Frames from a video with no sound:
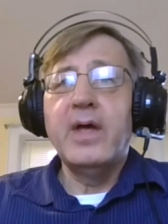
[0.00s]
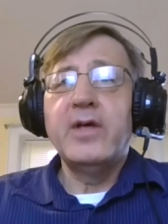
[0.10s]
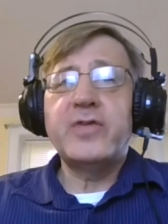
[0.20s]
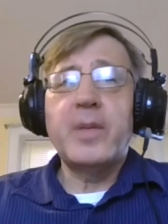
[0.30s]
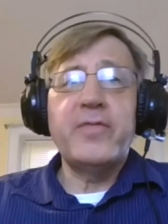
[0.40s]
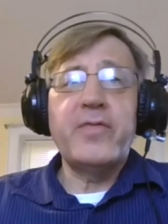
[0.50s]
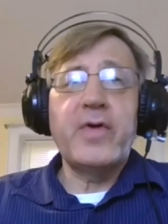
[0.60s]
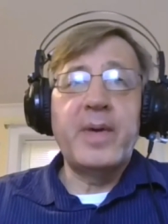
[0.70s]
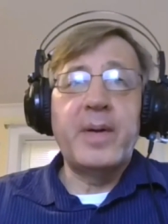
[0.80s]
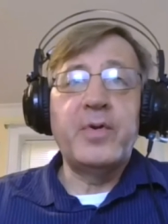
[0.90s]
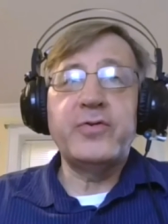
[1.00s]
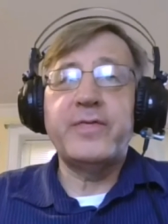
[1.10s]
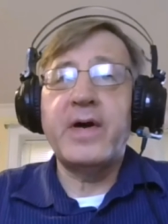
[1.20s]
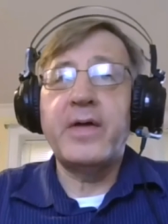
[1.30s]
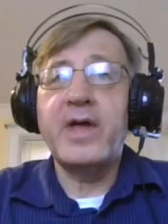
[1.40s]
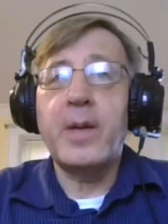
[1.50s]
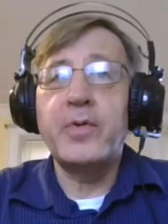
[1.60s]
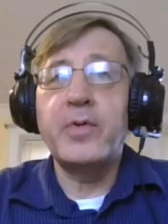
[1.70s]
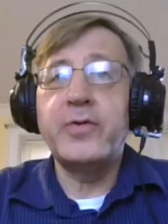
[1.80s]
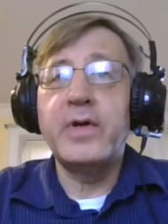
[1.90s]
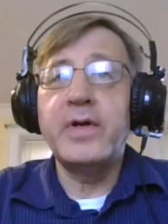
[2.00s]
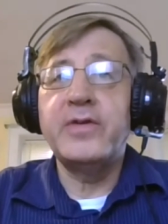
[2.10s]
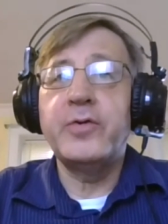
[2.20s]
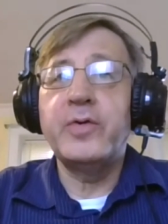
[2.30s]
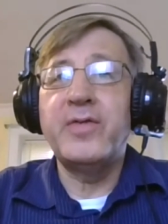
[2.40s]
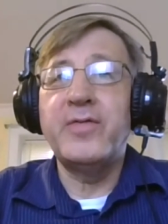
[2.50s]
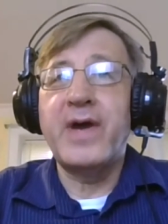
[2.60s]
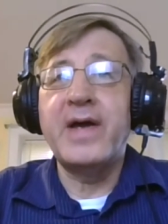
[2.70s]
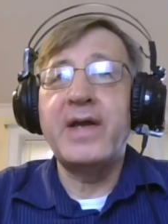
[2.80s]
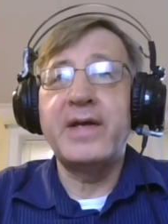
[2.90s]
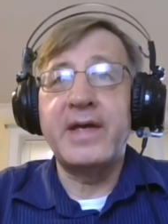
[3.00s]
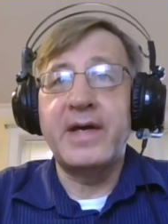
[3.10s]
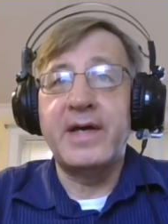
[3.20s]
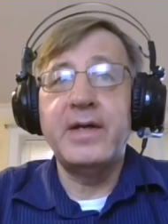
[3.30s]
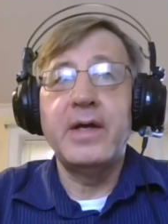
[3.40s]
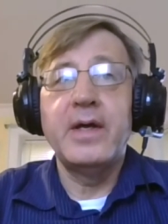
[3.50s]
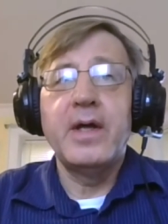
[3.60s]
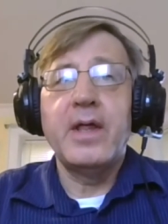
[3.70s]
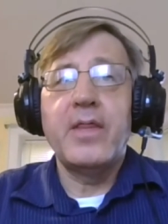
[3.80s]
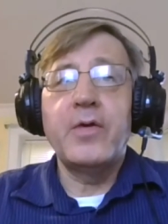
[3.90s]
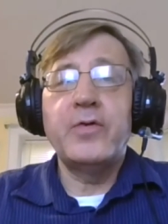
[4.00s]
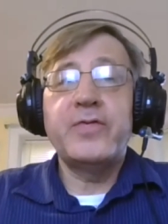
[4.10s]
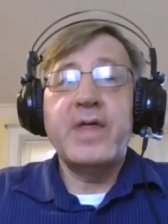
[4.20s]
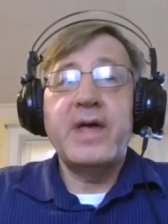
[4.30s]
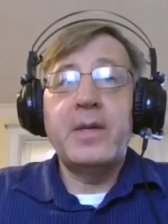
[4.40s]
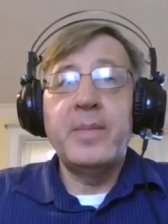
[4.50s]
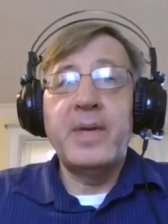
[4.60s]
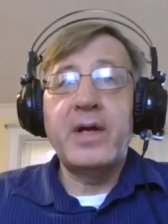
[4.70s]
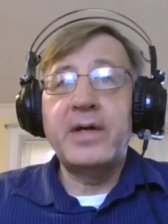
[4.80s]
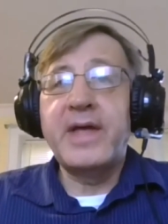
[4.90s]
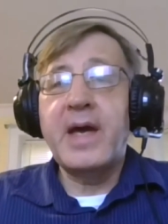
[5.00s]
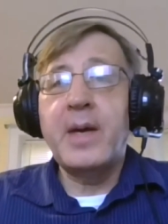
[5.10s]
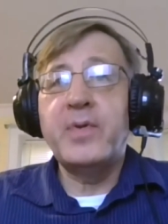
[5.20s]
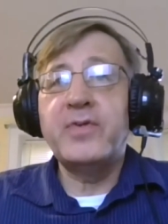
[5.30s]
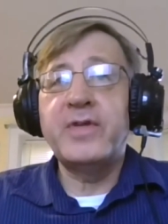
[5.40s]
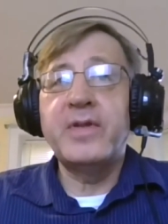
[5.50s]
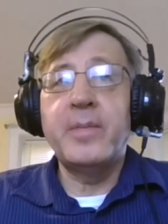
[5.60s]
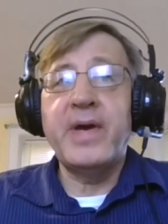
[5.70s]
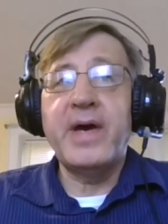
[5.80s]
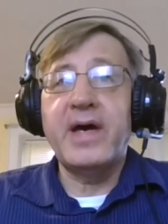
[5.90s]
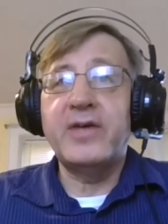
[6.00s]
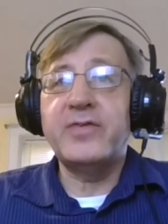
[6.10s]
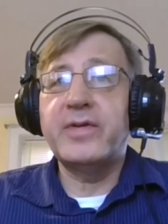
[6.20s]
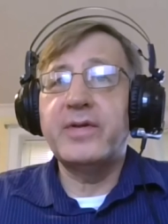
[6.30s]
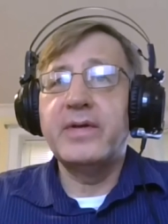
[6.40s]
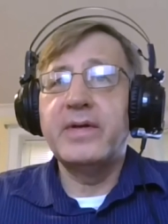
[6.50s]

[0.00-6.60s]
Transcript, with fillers: Some of our members found the opportunity to invite again those they had met on campus in the past.